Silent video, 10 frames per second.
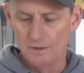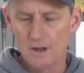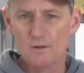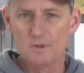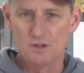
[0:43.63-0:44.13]

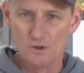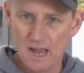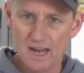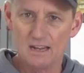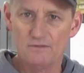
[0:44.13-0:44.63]
don't want to be too
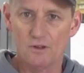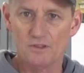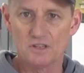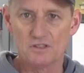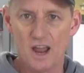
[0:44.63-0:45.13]
negative on
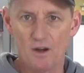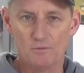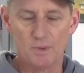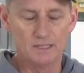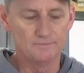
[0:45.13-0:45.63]
this channel,
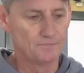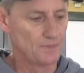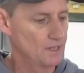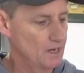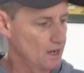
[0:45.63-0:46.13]
but
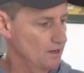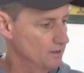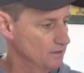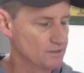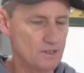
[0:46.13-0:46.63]
you know,
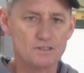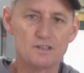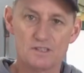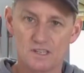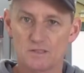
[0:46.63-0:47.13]
these are
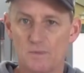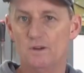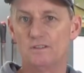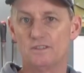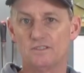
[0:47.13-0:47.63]
just the
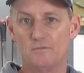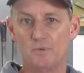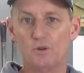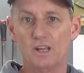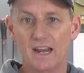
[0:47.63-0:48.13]
experiences of
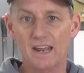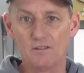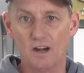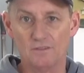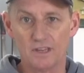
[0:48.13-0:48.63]
building an
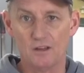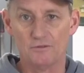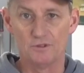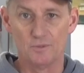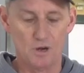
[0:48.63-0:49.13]
aircraft, going
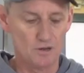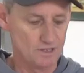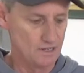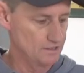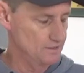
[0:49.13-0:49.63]
through the
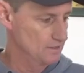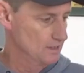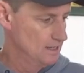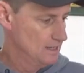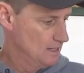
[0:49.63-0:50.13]
processes.
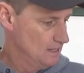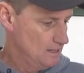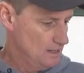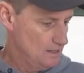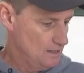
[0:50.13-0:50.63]

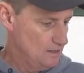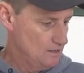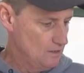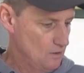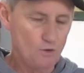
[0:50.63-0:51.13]

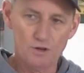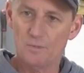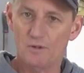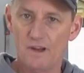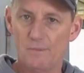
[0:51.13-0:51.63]
Ordered
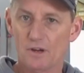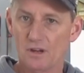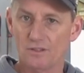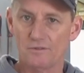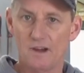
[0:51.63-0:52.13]
my fabric,
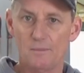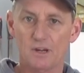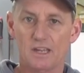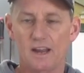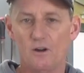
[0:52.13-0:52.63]
got the
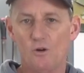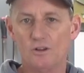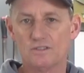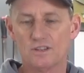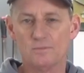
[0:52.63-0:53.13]
fabric, and I
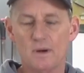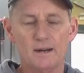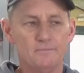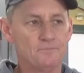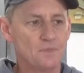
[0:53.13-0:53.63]
ordered some
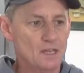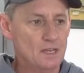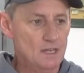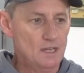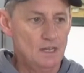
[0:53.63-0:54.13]
um,
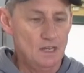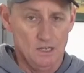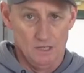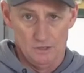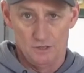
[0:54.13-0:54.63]

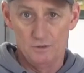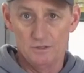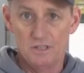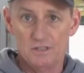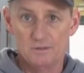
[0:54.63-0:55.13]
Stewart
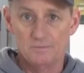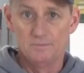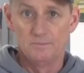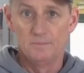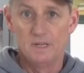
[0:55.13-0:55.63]
System
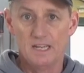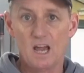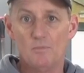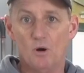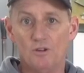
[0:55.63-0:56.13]

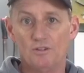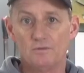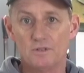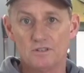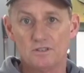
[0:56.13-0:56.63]
Ekobond,
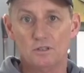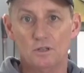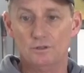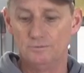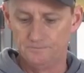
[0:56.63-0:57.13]
which is the glue